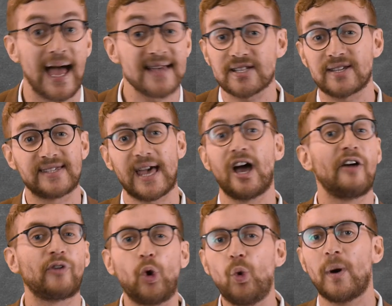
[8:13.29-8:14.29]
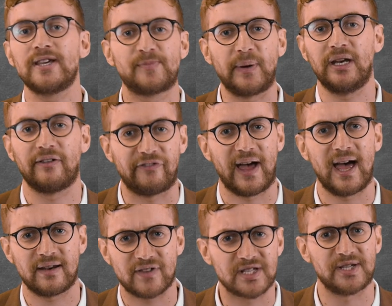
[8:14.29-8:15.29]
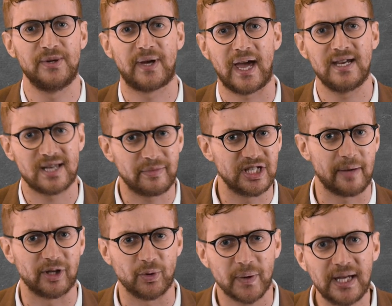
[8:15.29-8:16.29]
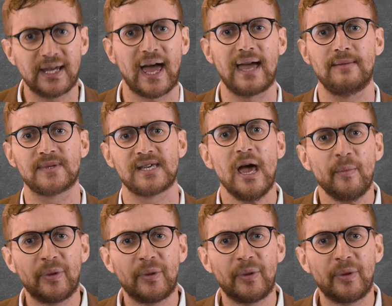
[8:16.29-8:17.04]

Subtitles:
As I say, I've always been a fan of the 2K WWE games,